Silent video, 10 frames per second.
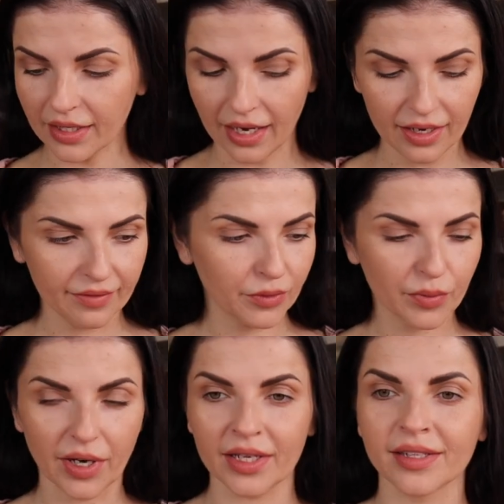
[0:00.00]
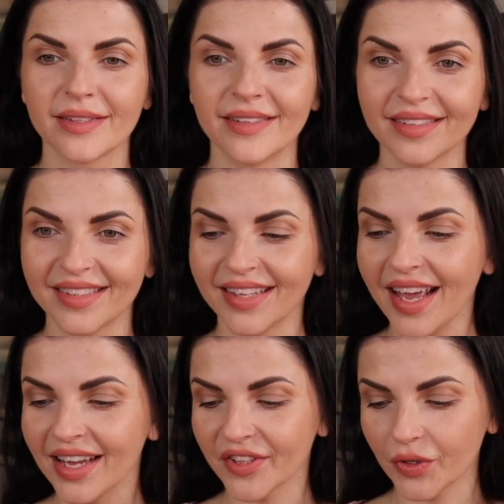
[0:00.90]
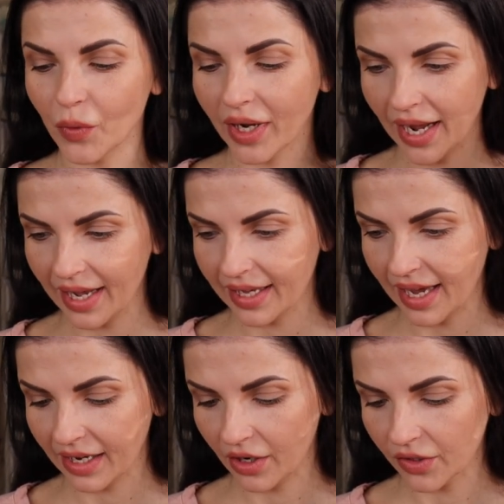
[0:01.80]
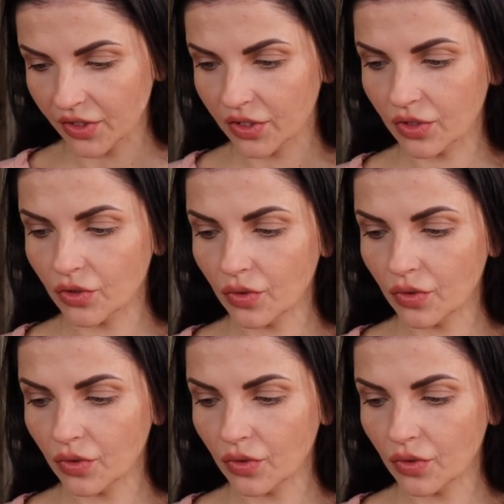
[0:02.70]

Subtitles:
I left prices. So Caia cost